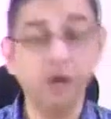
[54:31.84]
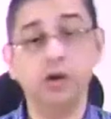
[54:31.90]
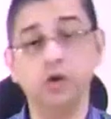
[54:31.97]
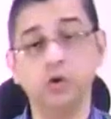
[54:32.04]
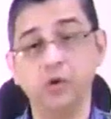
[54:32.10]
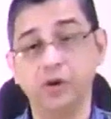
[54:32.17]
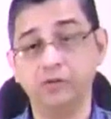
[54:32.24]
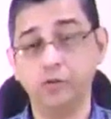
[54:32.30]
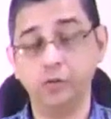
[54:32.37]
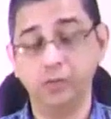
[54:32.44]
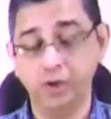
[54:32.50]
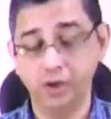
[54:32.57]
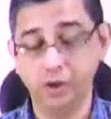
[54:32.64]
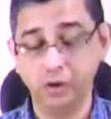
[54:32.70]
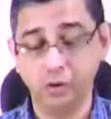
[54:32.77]
you have to be a
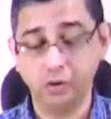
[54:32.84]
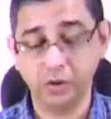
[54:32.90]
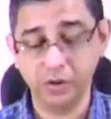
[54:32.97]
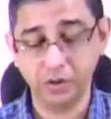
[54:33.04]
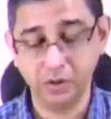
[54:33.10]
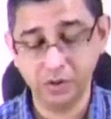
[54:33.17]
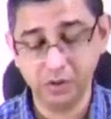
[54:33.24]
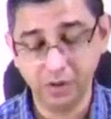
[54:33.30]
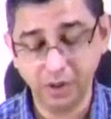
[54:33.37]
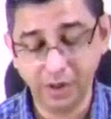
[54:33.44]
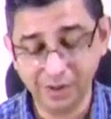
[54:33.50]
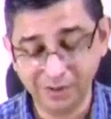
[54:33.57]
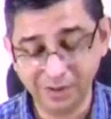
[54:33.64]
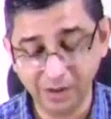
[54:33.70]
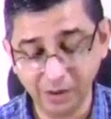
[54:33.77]
little cautious in
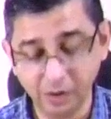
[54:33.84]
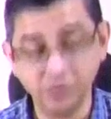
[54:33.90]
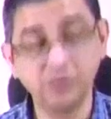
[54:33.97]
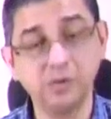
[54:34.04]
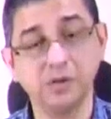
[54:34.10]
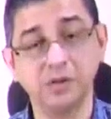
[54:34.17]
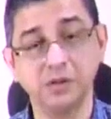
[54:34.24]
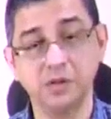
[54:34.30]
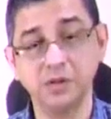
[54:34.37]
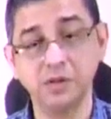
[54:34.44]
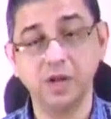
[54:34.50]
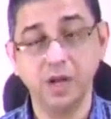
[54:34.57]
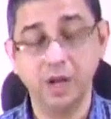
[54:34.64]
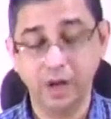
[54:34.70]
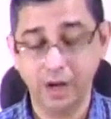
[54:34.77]
answering these questions,
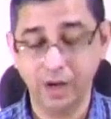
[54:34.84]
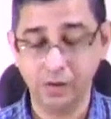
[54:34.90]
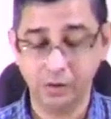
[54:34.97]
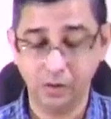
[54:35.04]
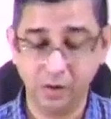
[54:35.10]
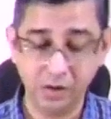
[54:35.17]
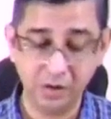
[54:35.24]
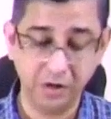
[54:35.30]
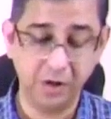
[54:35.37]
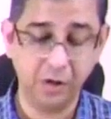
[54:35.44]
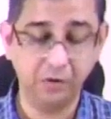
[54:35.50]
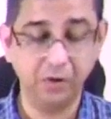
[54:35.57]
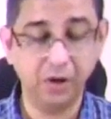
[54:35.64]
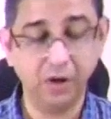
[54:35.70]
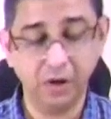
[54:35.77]
as not straight
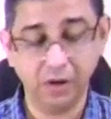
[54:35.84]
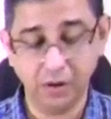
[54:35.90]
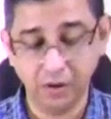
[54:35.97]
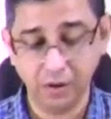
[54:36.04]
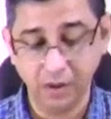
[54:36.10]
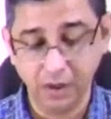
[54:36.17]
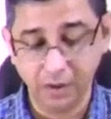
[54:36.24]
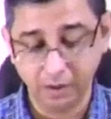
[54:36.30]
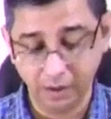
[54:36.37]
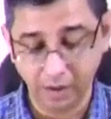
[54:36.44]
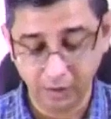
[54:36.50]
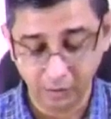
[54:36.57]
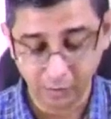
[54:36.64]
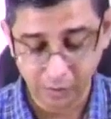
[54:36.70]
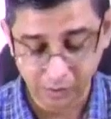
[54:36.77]
away a
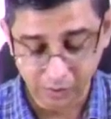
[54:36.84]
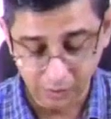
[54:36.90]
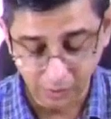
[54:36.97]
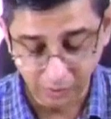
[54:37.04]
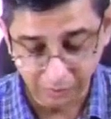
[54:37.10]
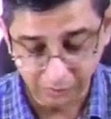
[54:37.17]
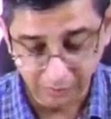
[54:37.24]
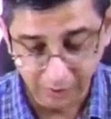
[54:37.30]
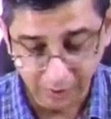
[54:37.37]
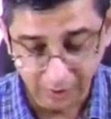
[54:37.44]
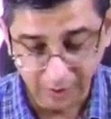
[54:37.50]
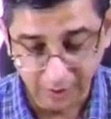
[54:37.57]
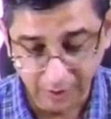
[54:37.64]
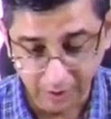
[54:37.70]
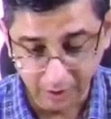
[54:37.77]
diagnosis of
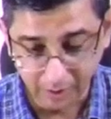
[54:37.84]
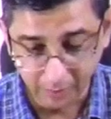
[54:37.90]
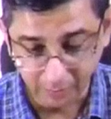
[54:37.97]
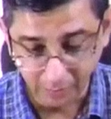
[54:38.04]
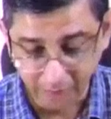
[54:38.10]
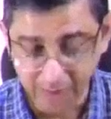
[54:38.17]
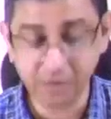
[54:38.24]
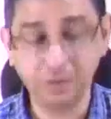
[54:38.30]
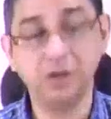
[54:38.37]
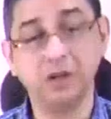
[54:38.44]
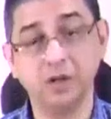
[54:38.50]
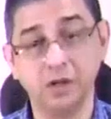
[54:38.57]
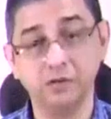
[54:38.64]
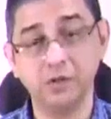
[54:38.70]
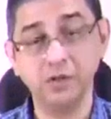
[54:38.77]
myasthenia
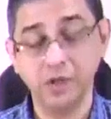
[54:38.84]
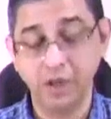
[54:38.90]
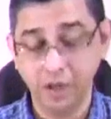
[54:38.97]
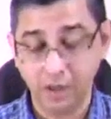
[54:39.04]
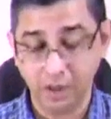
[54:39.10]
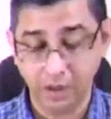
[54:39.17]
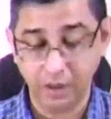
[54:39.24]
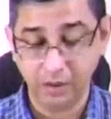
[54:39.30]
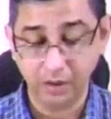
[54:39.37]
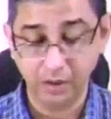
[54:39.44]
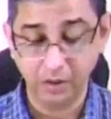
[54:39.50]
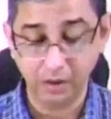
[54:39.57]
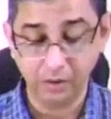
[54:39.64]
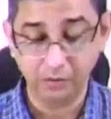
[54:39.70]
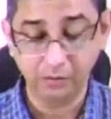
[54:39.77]
gravis. And
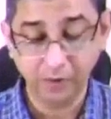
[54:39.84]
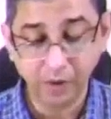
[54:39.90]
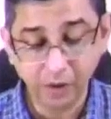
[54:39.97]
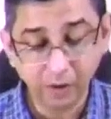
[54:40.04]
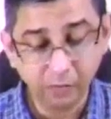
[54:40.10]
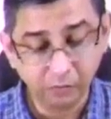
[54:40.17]
well,